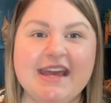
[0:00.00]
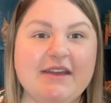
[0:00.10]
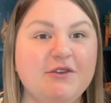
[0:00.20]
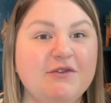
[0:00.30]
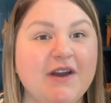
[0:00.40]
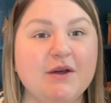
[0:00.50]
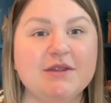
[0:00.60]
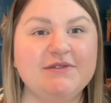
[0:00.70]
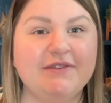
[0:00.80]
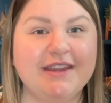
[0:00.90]
If you found
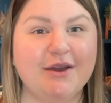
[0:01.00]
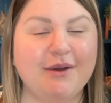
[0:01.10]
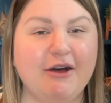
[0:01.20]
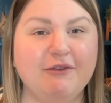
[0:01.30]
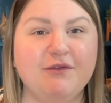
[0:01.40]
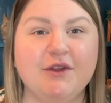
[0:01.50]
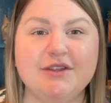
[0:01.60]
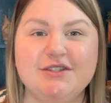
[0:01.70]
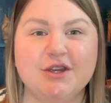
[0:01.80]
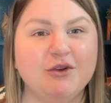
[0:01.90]
this video
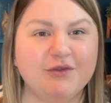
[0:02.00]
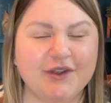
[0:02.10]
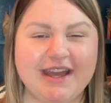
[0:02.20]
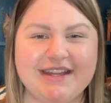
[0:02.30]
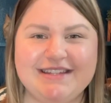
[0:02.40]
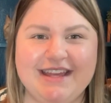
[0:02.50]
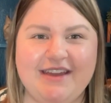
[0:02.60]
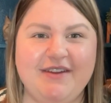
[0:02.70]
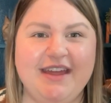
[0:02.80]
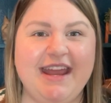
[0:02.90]
helpful, don't forget to
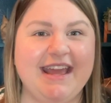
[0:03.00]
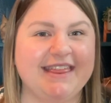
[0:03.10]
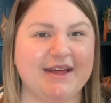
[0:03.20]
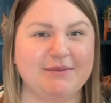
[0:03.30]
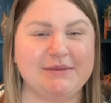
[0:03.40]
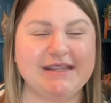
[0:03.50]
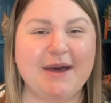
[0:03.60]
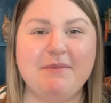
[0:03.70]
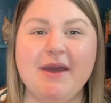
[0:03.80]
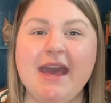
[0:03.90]
give it a thumbs up